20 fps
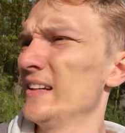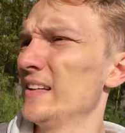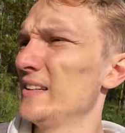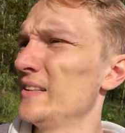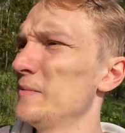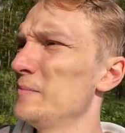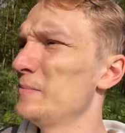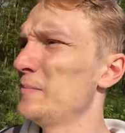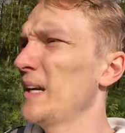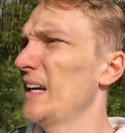
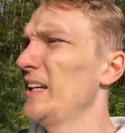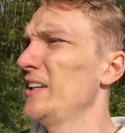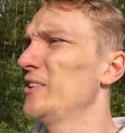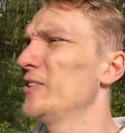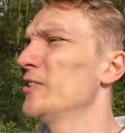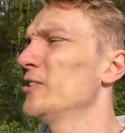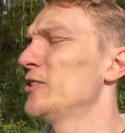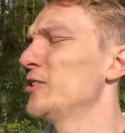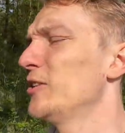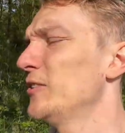the main
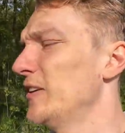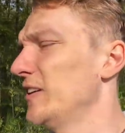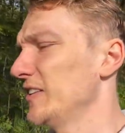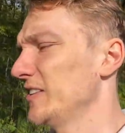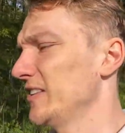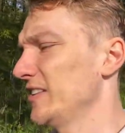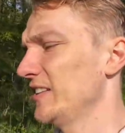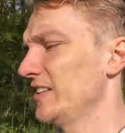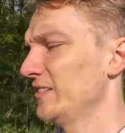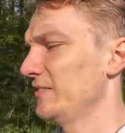
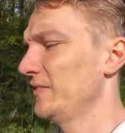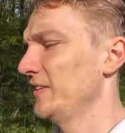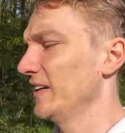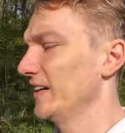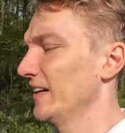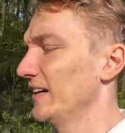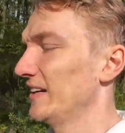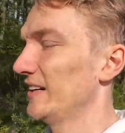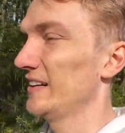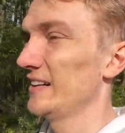controversy that we
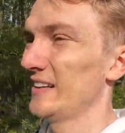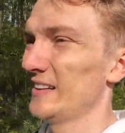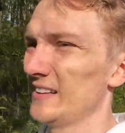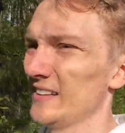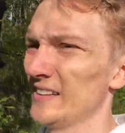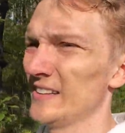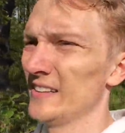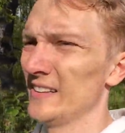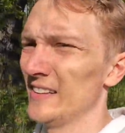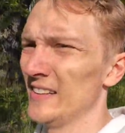are
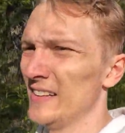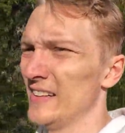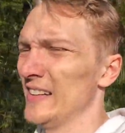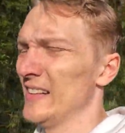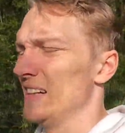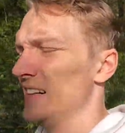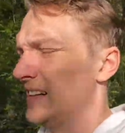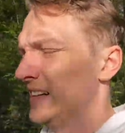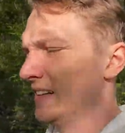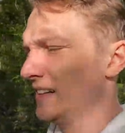
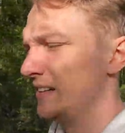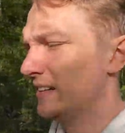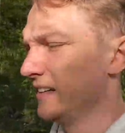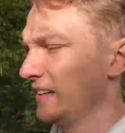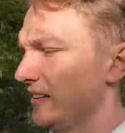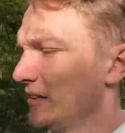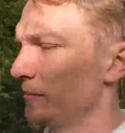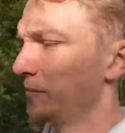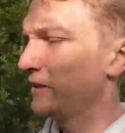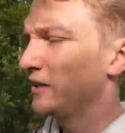
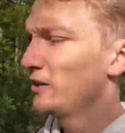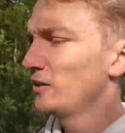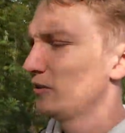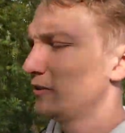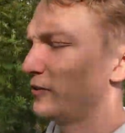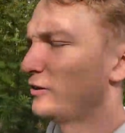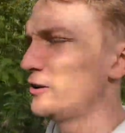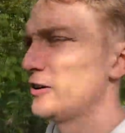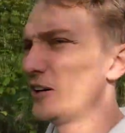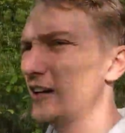in the middle
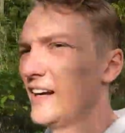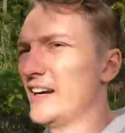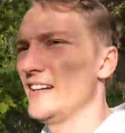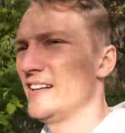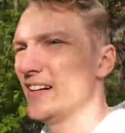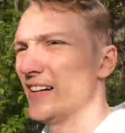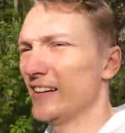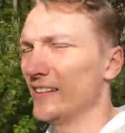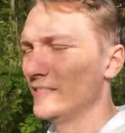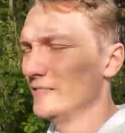of right
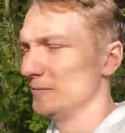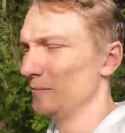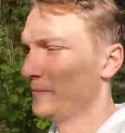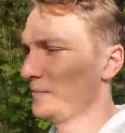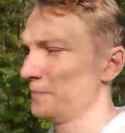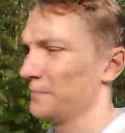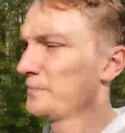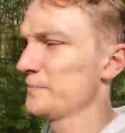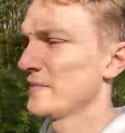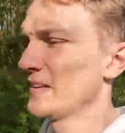now.
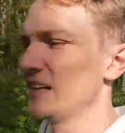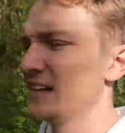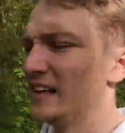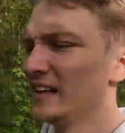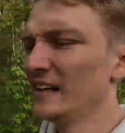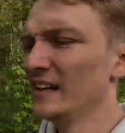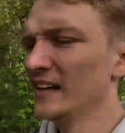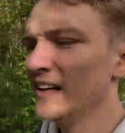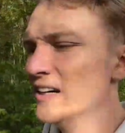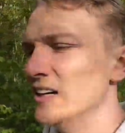
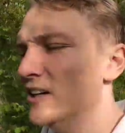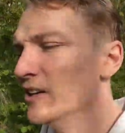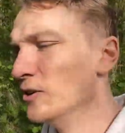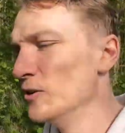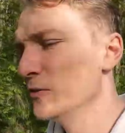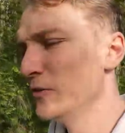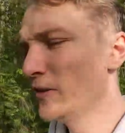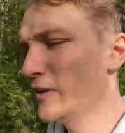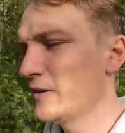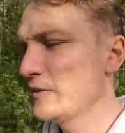
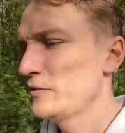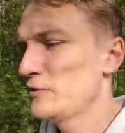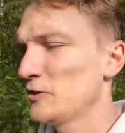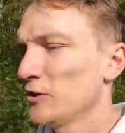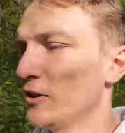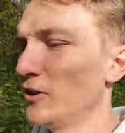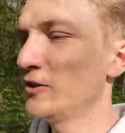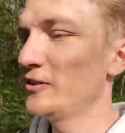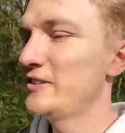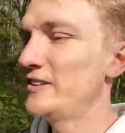Who would have
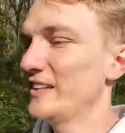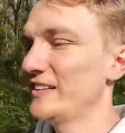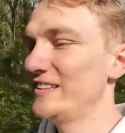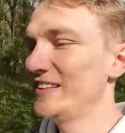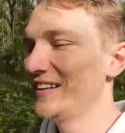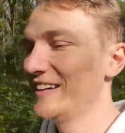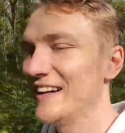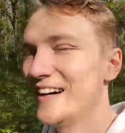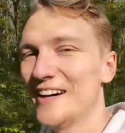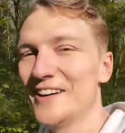thought that
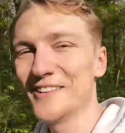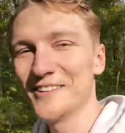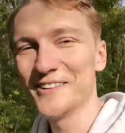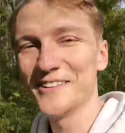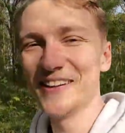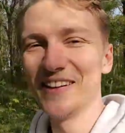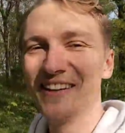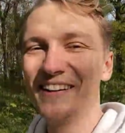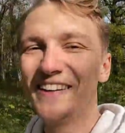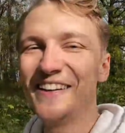
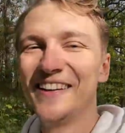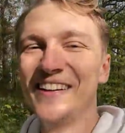our